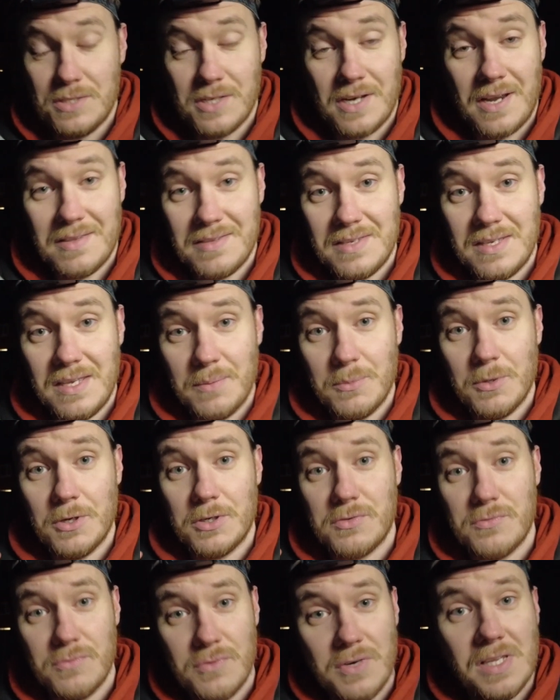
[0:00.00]
And I think it
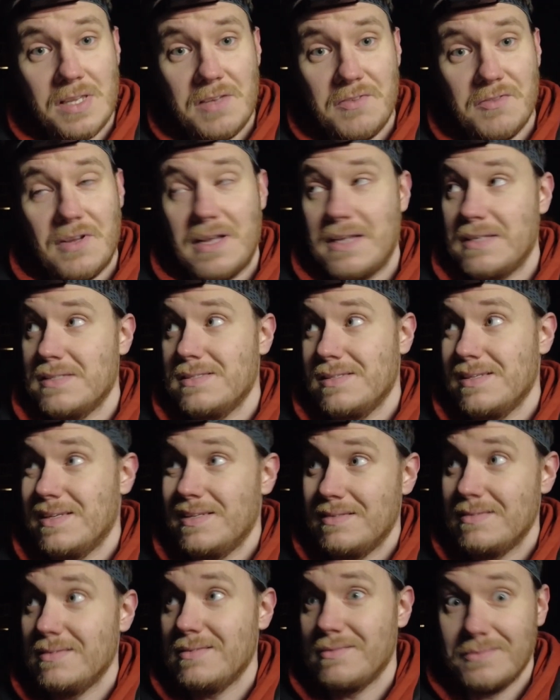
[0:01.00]
worked really fast
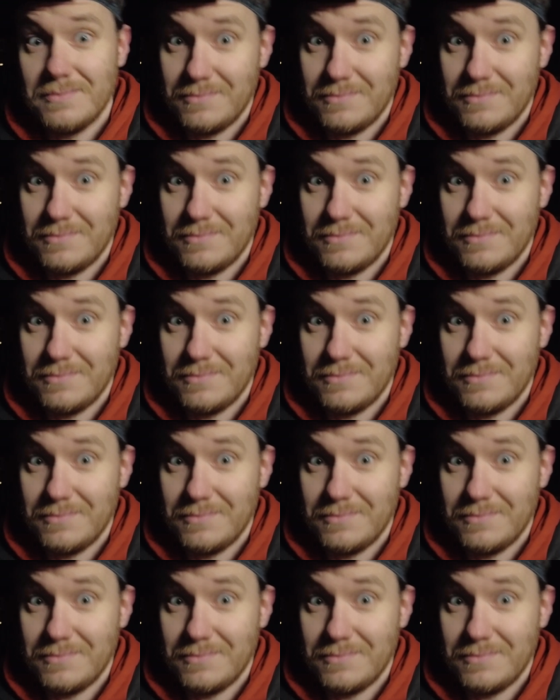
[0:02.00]
and